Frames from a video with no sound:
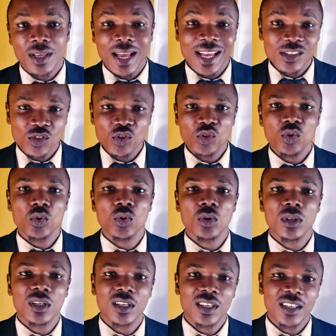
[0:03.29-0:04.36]
As you
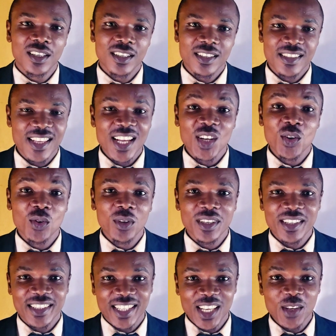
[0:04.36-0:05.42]
know, circle
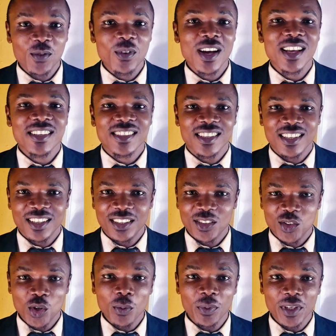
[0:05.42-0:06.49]
is a vast
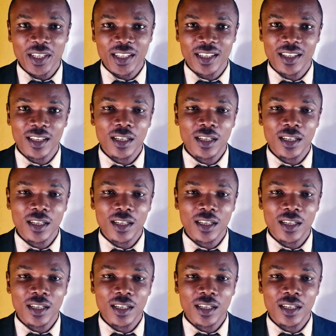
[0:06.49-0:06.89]
topic,